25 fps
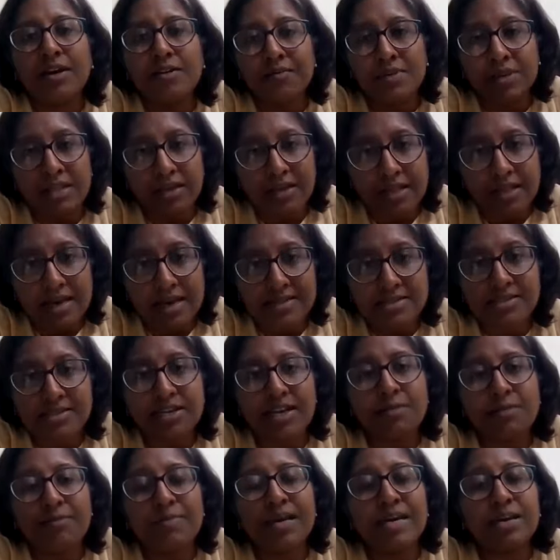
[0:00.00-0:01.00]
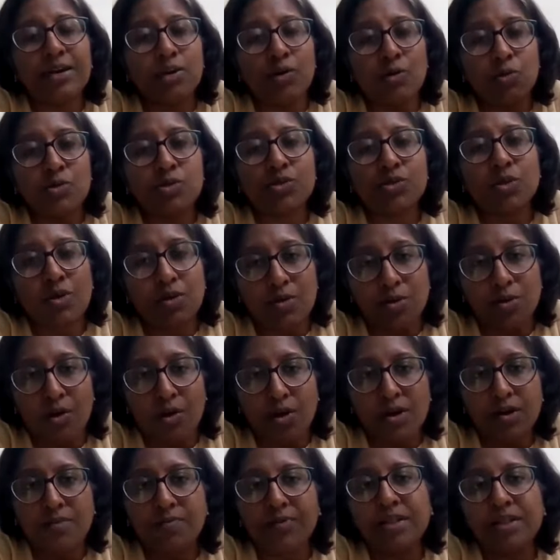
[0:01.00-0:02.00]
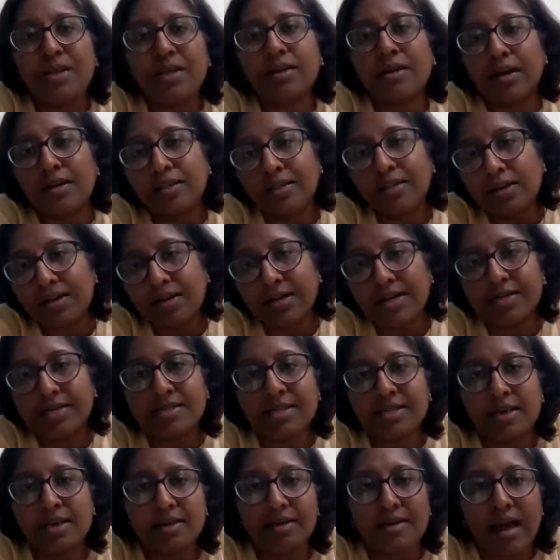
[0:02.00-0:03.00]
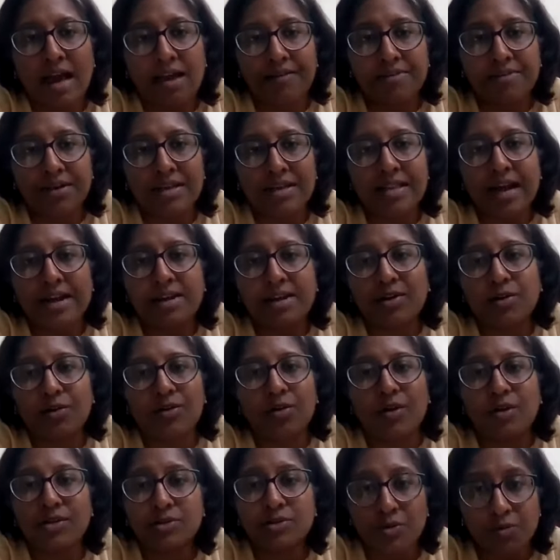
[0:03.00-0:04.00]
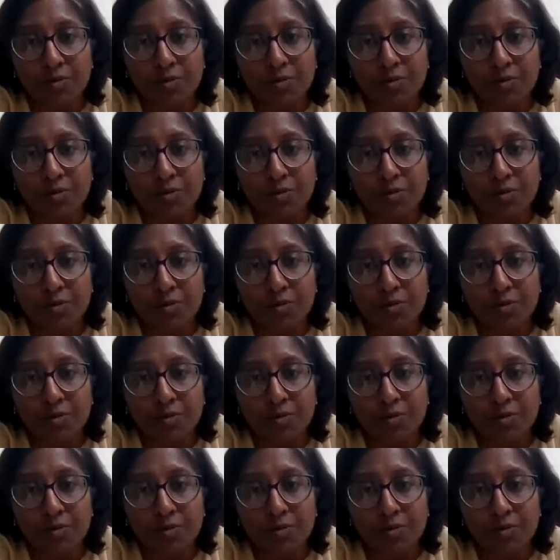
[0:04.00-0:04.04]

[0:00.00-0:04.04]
whether they are still being used or not, whether other kids are having that or not.